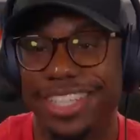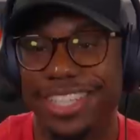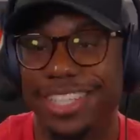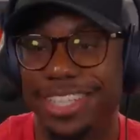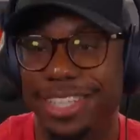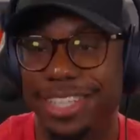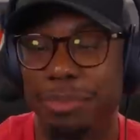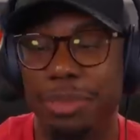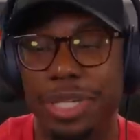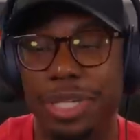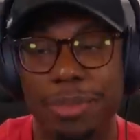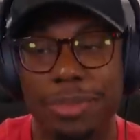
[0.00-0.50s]

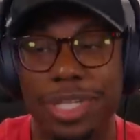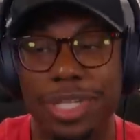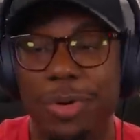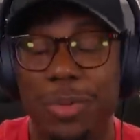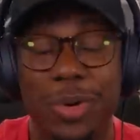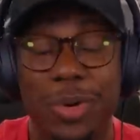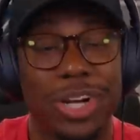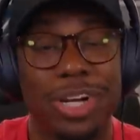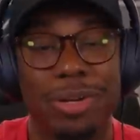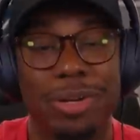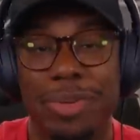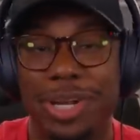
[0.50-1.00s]
Sometimes I
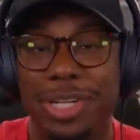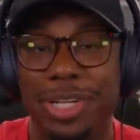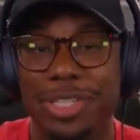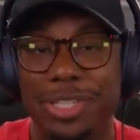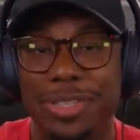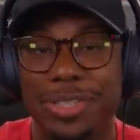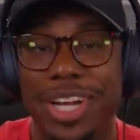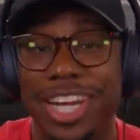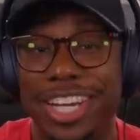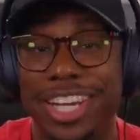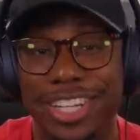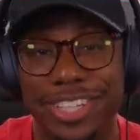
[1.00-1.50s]
worry about
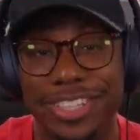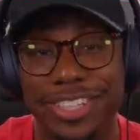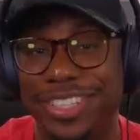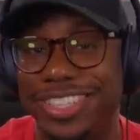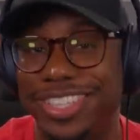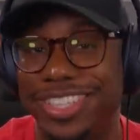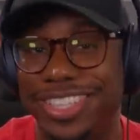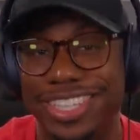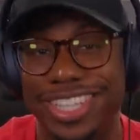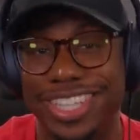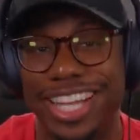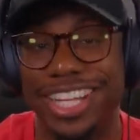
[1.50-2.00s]
you. I do.
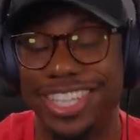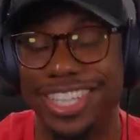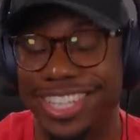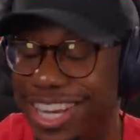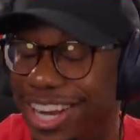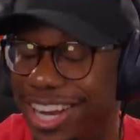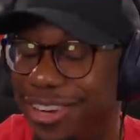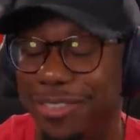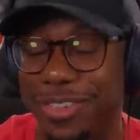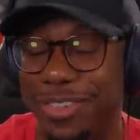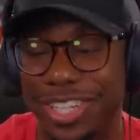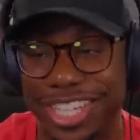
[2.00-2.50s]

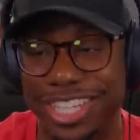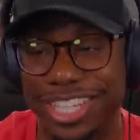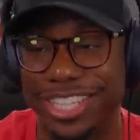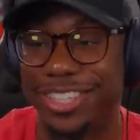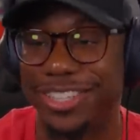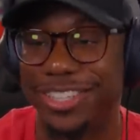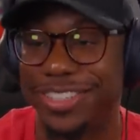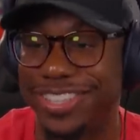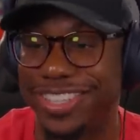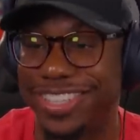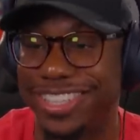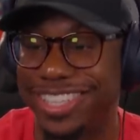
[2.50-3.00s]
I really
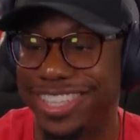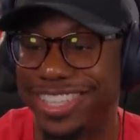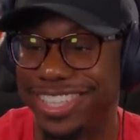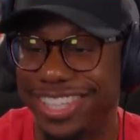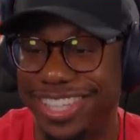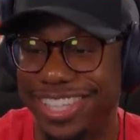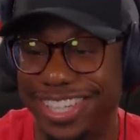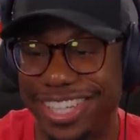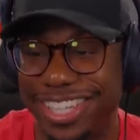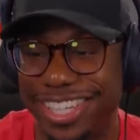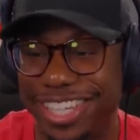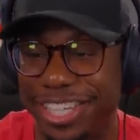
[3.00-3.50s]
do.
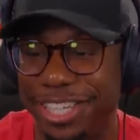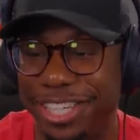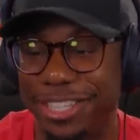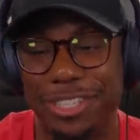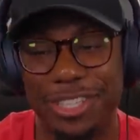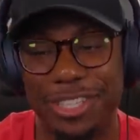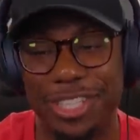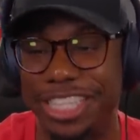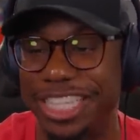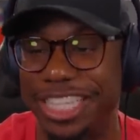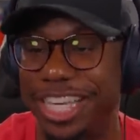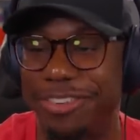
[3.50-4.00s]
You
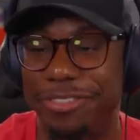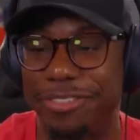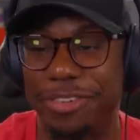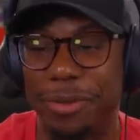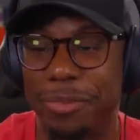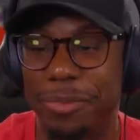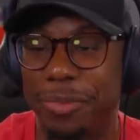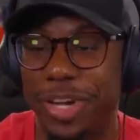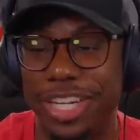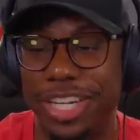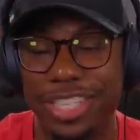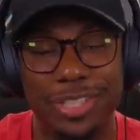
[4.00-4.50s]
just give
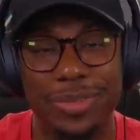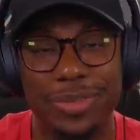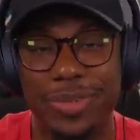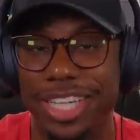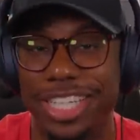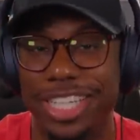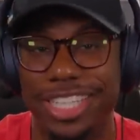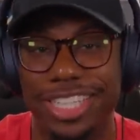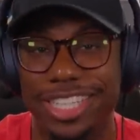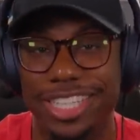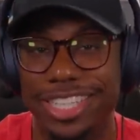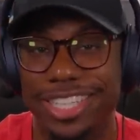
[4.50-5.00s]
up way too
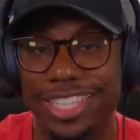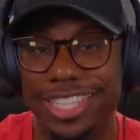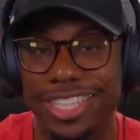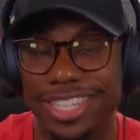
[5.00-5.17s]
easy.